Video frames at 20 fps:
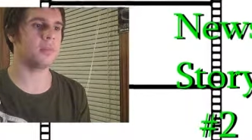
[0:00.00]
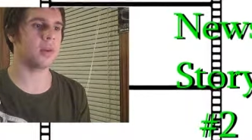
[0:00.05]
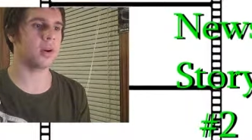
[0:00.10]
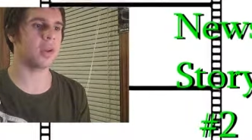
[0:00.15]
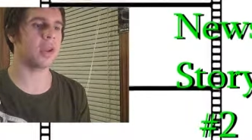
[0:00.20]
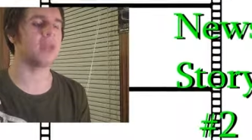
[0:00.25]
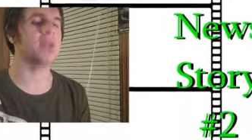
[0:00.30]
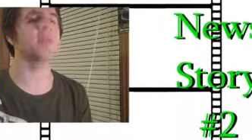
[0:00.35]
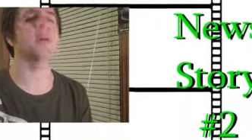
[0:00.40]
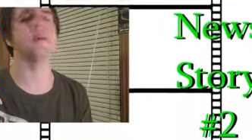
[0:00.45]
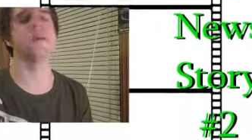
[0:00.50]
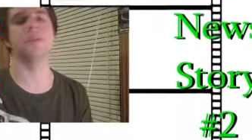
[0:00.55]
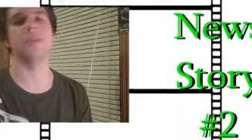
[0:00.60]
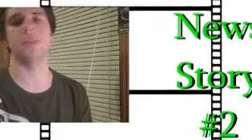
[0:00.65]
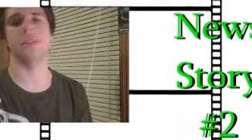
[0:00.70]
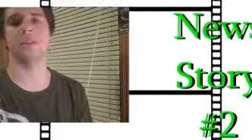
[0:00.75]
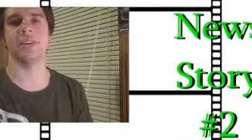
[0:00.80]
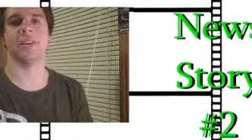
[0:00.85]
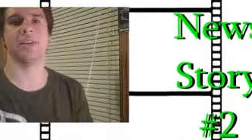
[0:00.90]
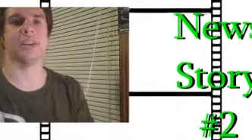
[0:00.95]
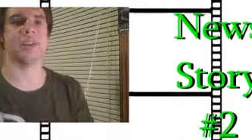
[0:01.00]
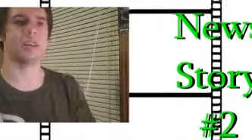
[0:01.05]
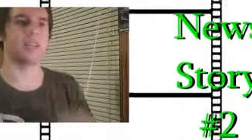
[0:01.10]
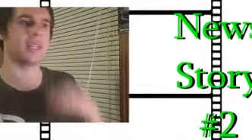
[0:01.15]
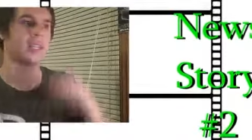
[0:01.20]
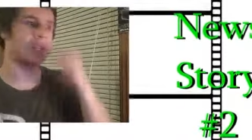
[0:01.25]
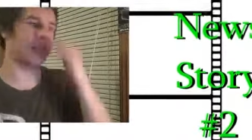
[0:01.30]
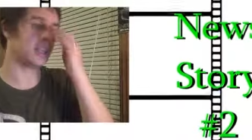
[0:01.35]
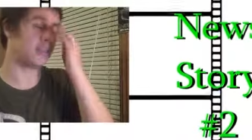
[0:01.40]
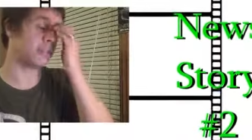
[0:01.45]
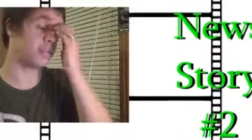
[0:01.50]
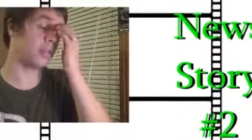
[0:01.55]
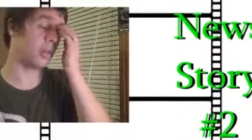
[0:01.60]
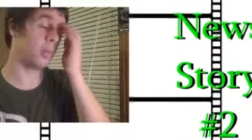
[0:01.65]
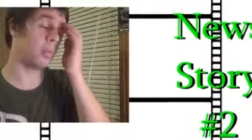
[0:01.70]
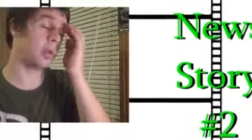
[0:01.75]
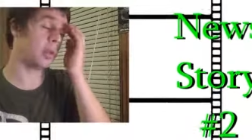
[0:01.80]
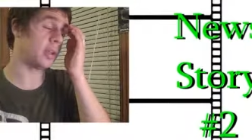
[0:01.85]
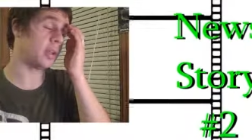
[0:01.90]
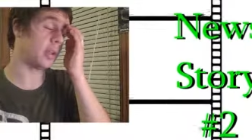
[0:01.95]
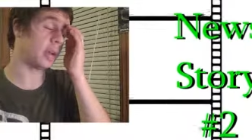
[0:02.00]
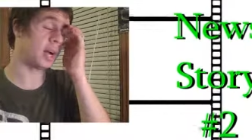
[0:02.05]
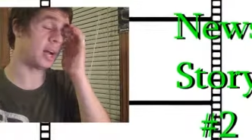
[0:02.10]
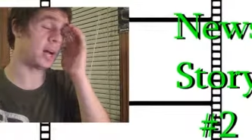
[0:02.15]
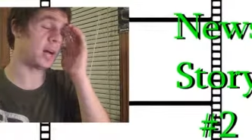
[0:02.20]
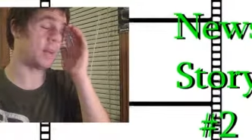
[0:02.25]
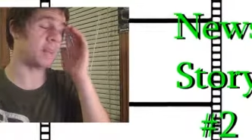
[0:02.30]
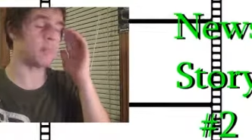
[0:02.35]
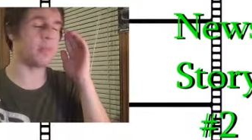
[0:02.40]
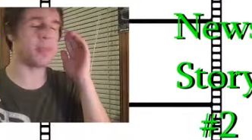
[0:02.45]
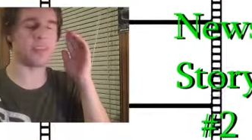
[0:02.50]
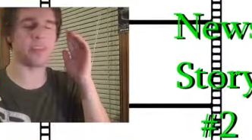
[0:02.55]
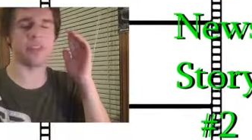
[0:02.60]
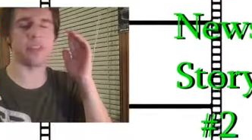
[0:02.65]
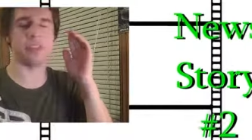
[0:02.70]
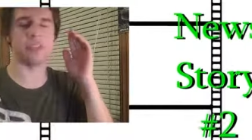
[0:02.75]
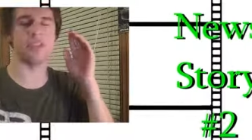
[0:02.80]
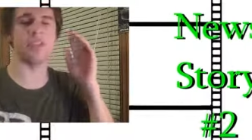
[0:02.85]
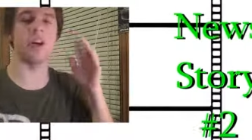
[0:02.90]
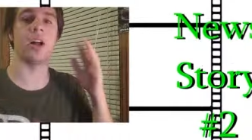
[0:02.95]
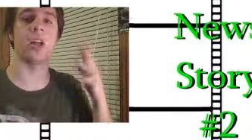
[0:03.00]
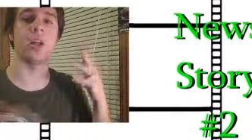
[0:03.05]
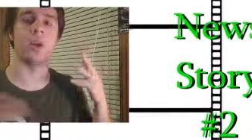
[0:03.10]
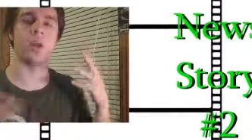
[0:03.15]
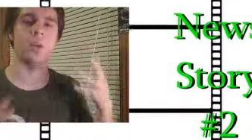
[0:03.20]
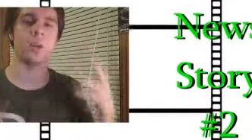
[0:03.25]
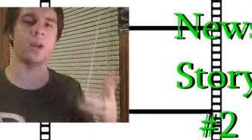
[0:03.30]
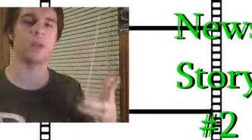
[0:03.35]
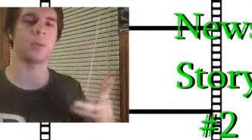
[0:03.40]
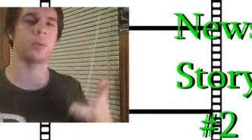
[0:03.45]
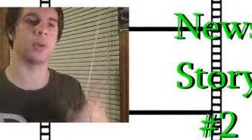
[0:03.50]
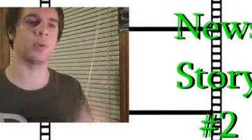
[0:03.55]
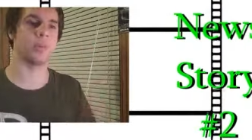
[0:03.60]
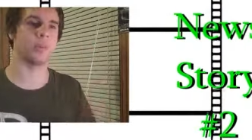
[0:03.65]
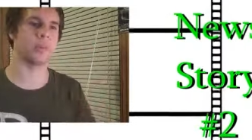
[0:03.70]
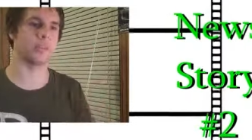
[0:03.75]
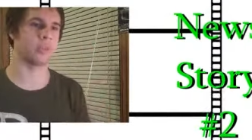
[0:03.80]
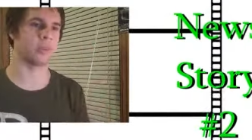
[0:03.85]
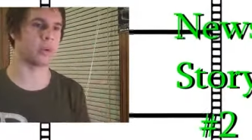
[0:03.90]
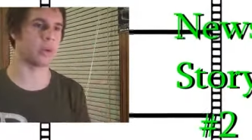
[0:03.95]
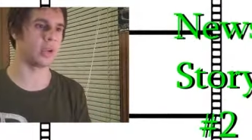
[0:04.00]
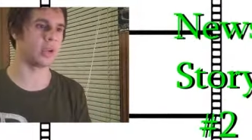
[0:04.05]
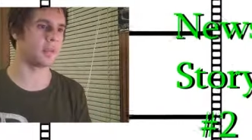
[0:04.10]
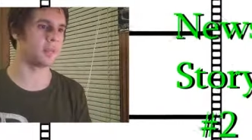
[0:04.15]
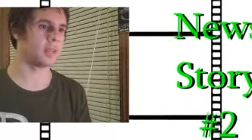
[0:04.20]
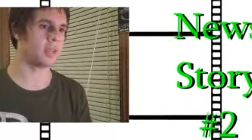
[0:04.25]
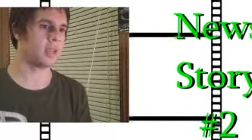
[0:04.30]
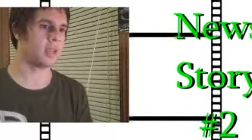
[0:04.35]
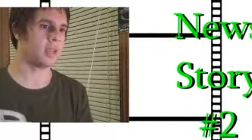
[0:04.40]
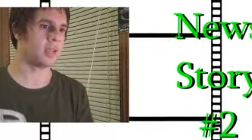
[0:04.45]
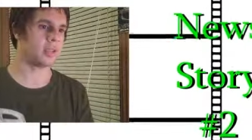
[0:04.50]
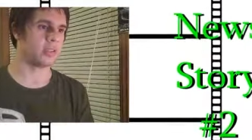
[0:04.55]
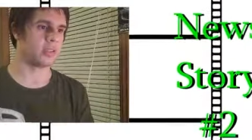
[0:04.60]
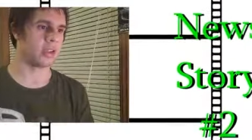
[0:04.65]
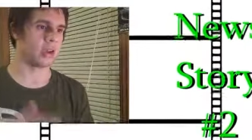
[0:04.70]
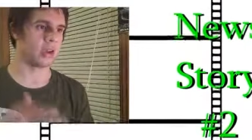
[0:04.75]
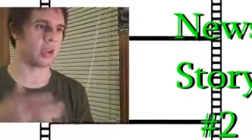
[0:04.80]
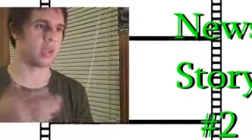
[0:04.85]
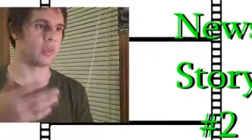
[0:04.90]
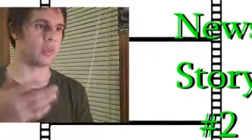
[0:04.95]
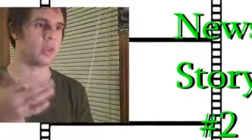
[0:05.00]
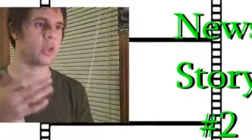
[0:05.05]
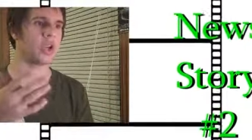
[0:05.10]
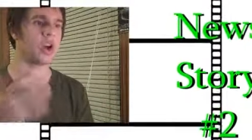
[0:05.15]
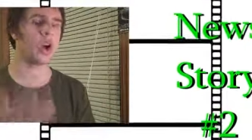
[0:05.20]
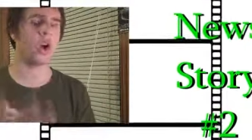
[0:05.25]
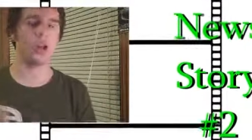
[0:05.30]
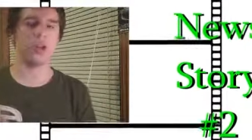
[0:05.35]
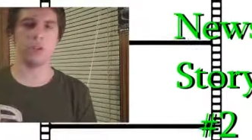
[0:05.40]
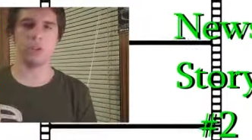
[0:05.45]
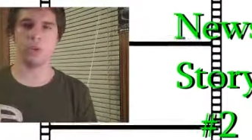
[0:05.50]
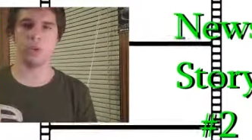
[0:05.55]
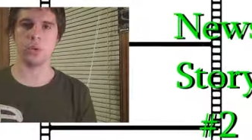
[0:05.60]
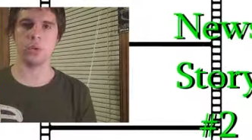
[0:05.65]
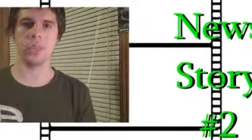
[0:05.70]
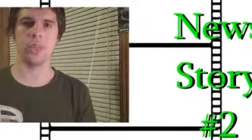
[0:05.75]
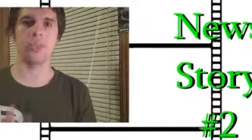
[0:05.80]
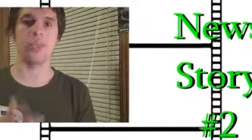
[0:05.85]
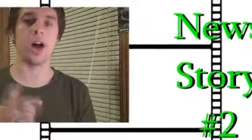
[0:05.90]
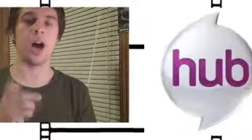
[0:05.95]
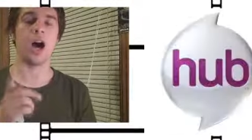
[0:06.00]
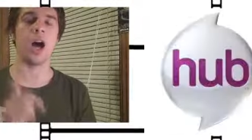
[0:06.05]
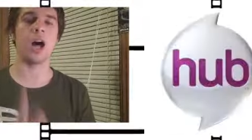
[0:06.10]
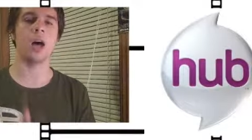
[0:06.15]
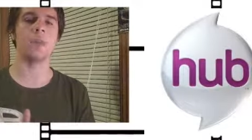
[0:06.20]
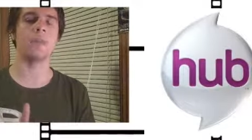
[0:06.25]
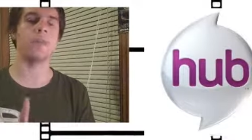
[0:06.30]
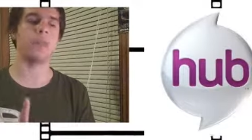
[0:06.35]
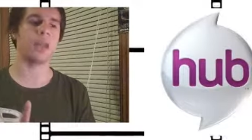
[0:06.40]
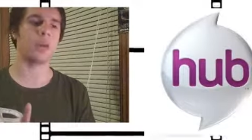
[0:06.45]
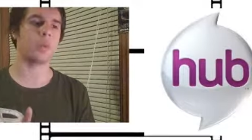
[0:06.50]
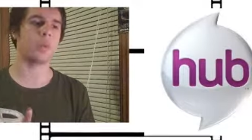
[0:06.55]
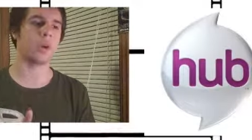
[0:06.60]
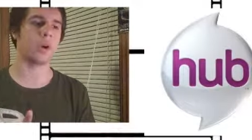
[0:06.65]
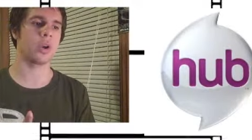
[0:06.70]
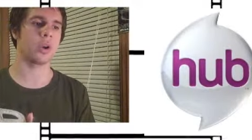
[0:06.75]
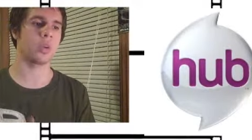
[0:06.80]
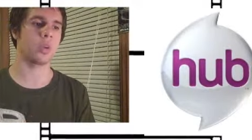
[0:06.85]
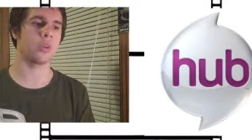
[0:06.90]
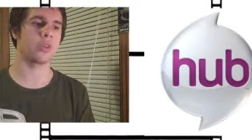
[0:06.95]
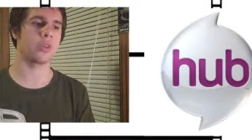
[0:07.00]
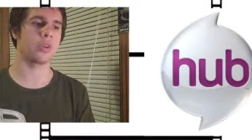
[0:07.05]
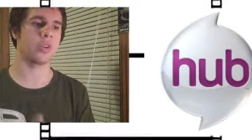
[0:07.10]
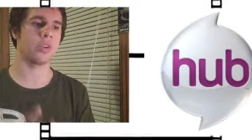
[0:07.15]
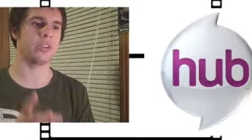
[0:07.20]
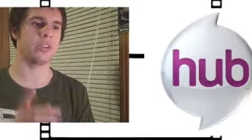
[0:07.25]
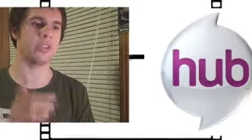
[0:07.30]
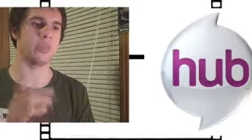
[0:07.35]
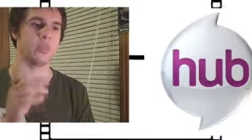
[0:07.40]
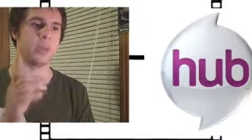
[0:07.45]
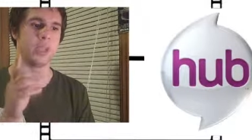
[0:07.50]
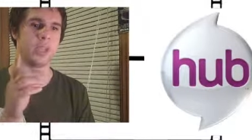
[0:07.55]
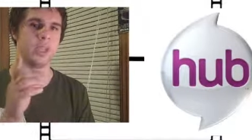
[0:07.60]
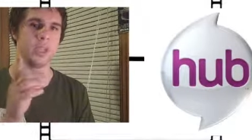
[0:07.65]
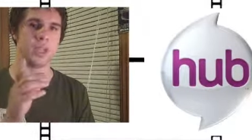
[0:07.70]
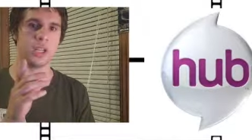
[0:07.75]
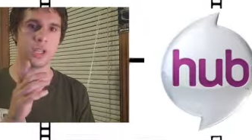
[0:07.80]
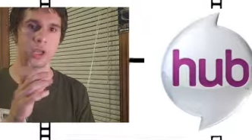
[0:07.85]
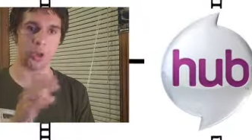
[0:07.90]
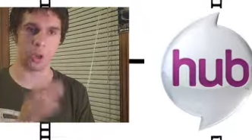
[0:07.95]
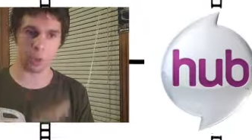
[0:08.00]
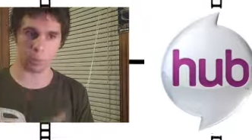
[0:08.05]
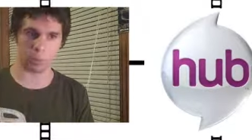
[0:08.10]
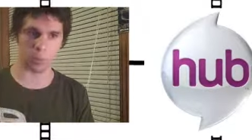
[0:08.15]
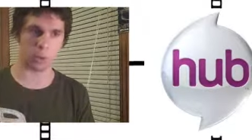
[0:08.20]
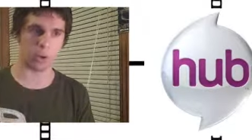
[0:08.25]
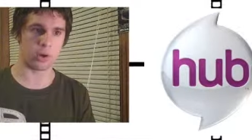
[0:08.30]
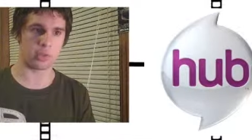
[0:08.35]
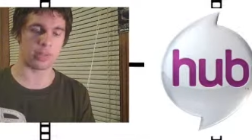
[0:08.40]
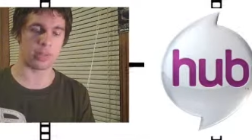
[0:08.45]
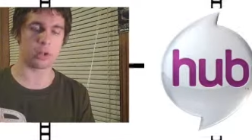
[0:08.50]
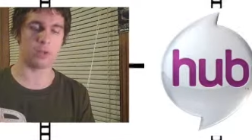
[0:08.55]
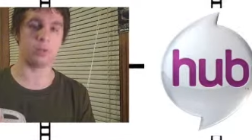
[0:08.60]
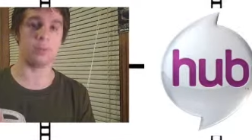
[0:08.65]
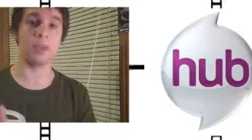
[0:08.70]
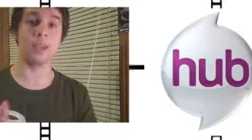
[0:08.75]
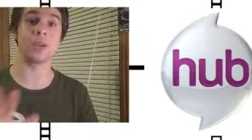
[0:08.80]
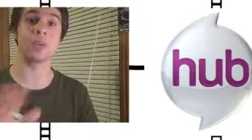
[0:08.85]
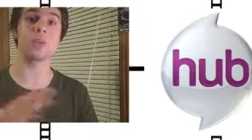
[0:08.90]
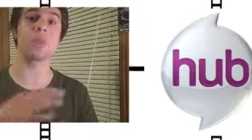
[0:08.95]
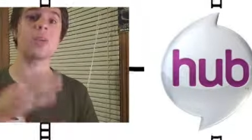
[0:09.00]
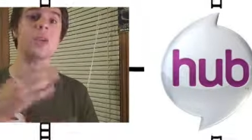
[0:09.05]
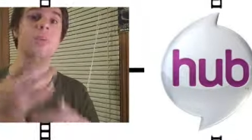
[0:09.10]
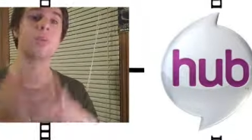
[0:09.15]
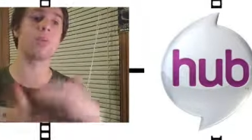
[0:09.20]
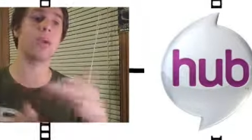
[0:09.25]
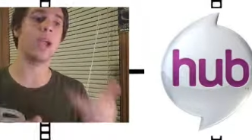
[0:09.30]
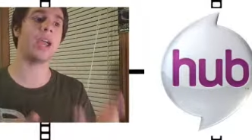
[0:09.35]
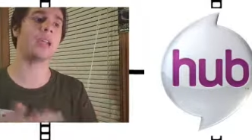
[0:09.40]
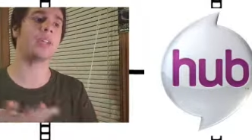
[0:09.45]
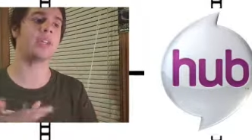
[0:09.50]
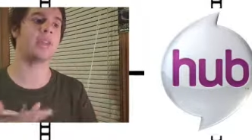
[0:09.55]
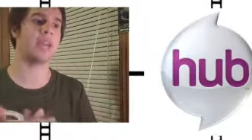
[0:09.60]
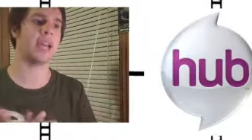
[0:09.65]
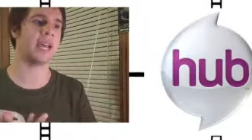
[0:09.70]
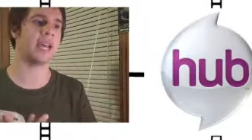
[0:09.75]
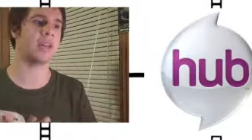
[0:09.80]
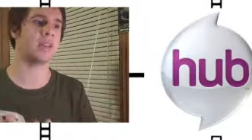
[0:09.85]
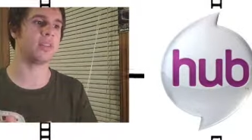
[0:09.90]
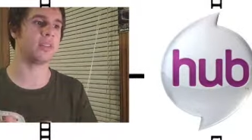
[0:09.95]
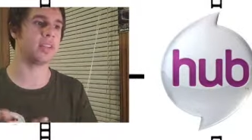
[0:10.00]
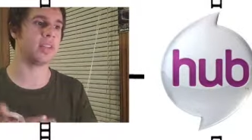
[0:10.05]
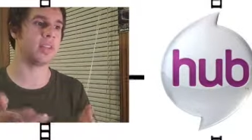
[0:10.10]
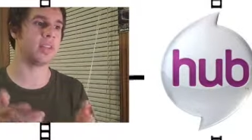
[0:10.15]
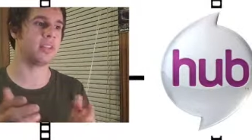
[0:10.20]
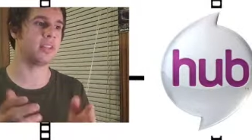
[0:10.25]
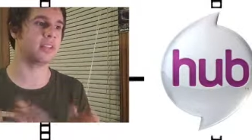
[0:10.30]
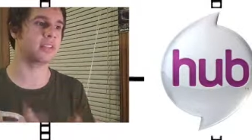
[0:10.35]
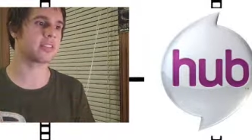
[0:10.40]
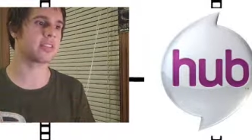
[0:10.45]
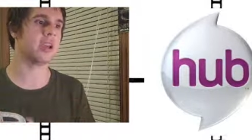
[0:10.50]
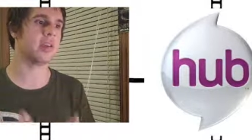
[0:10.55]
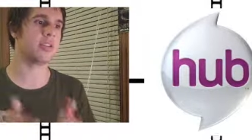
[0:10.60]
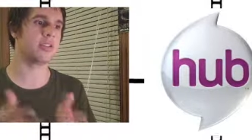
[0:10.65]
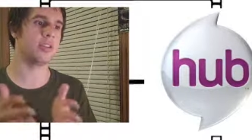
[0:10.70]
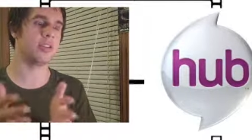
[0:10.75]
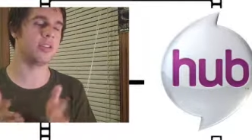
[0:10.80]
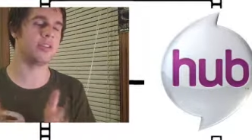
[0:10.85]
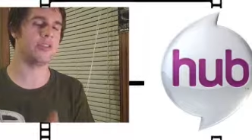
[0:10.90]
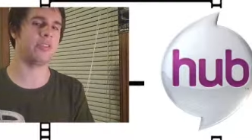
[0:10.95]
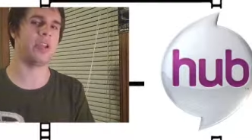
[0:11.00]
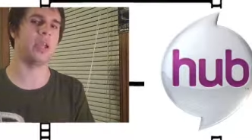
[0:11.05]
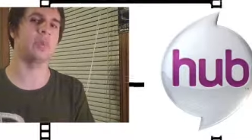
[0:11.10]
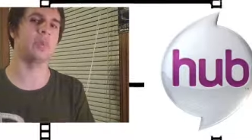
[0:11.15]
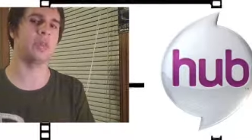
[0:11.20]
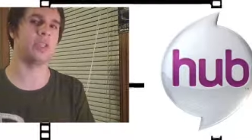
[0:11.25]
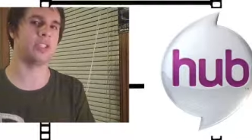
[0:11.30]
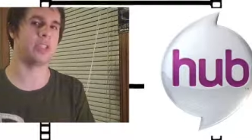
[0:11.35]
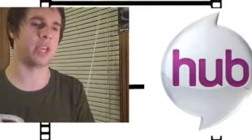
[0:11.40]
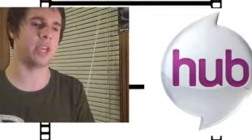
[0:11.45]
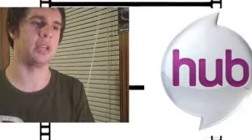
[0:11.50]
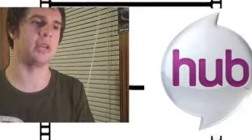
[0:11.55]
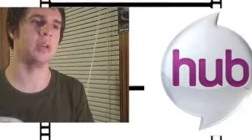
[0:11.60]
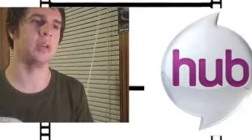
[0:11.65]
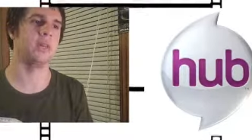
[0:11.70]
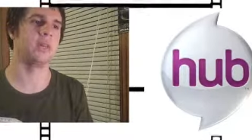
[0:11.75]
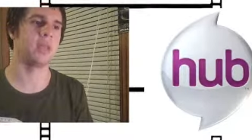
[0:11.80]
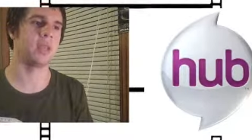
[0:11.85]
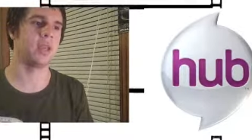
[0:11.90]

Okay, maybe this isn't exactly gleeful, but um, this is a follow-up on a previous story. Okay, we all knew that the Hub Network was going to be no more, that it was being rebranded as Discovery Family Channel.